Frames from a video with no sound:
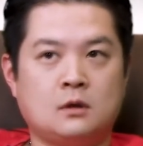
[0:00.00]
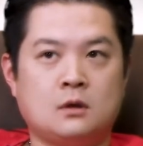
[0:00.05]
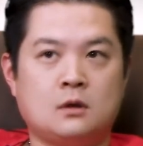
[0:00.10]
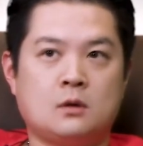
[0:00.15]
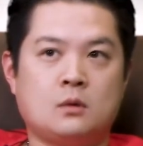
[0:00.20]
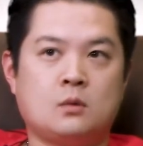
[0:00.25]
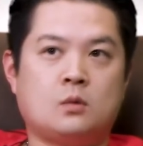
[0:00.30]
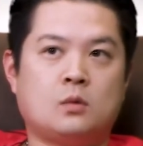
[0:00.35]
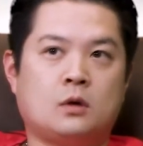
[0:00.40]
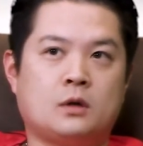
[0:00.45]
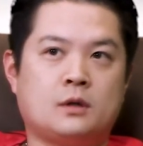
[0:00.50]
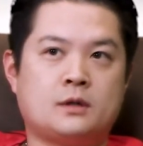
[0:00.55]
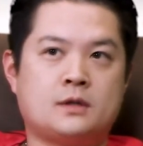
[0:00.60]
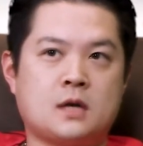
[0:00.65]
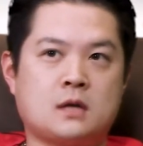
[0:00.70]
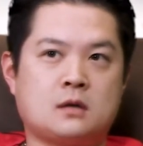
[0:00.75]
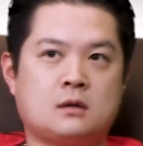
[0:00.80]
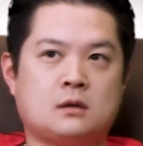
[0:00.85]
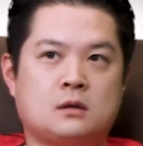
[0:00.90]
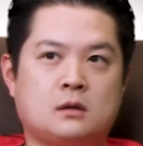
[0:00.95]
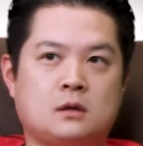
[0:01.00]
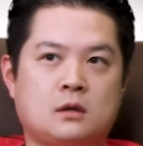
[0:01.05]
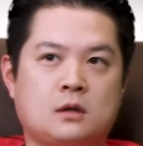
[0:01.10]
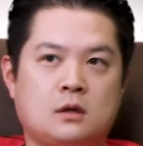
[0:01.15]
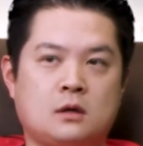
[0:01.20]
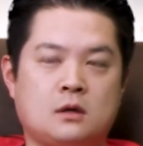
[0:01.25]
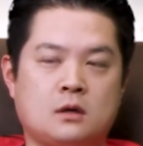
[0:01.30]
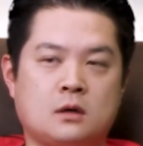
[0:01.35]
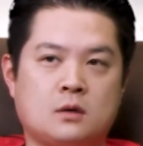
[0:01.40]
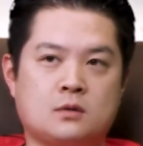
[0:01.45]
Well,
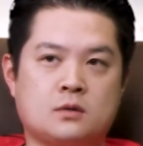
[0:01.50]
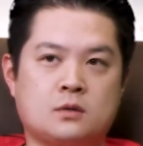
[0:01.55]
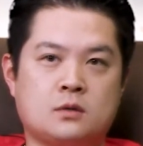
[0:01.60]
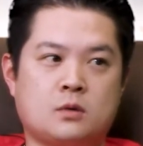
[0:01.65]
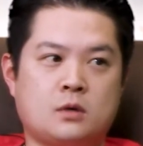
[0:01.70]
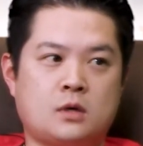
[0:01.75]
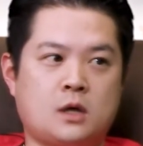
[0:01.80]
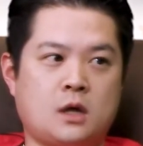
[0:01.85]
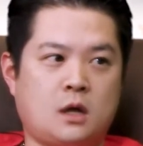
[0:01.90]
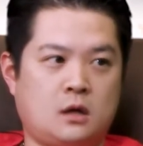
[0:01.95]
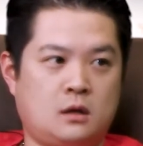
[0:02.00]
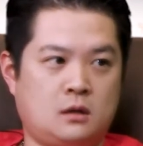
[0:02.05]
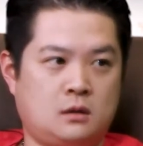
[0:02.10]
technically, I was 28.